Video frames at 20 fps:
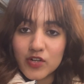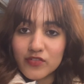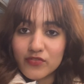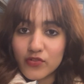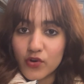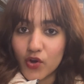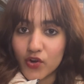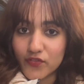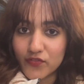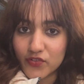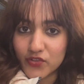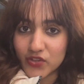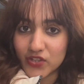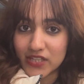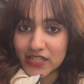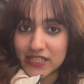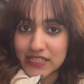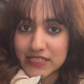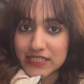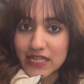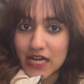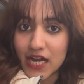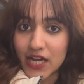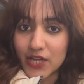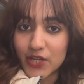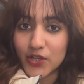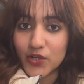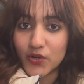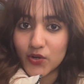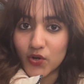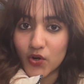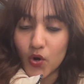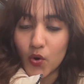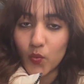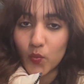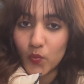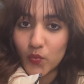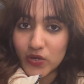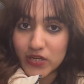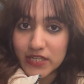vlog for the entire
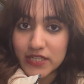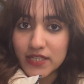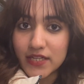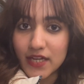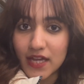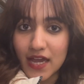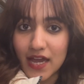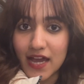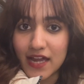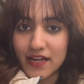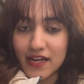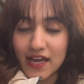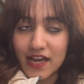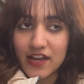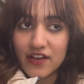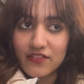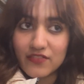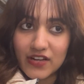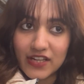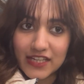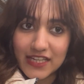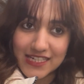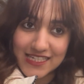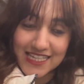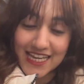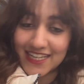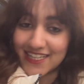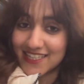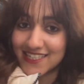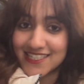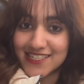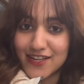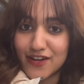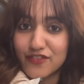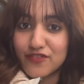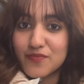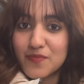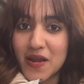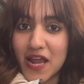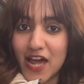week and I have like exciting stuff
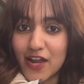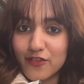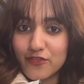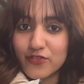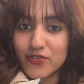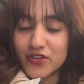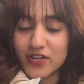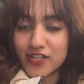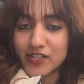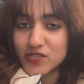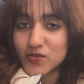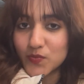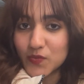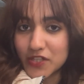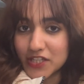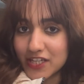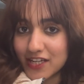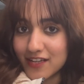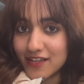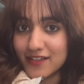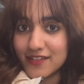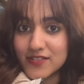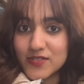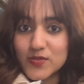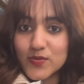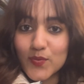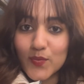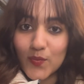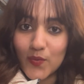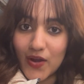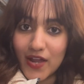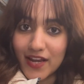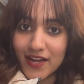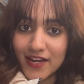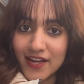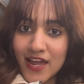planned for next weekend as well